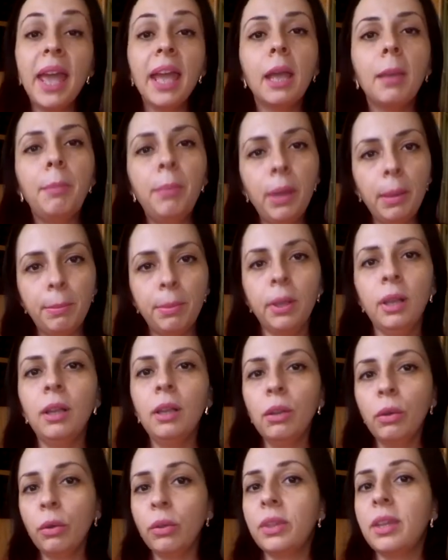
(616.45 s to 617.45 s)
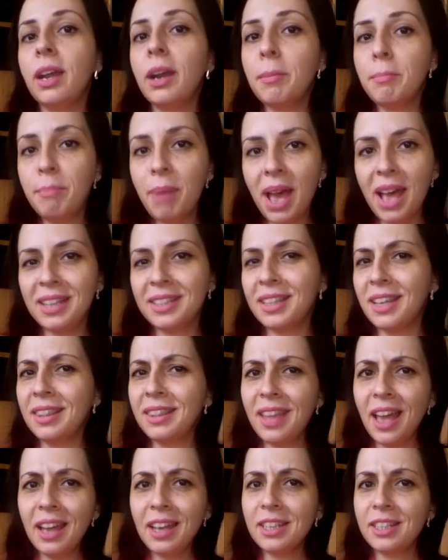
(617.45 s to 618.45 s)
make people look their
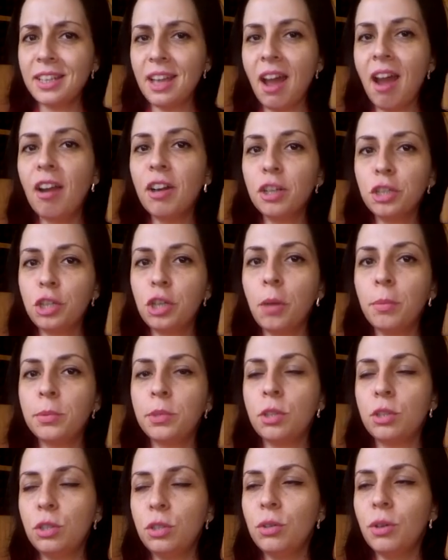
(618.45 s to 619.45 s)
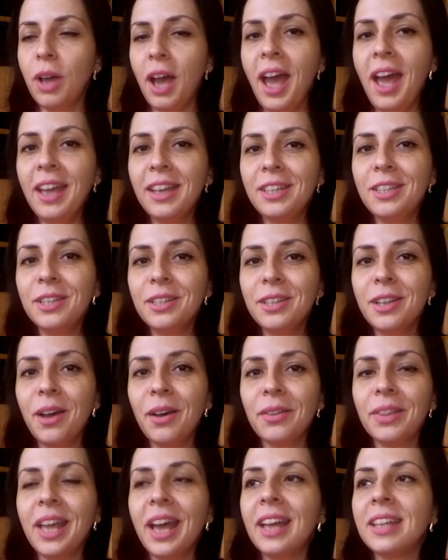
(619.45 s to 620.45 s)
best, and that is a hard job to do. I do
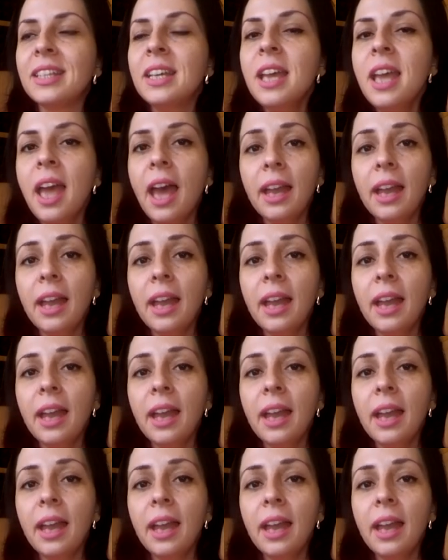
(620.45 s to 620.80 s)
know that.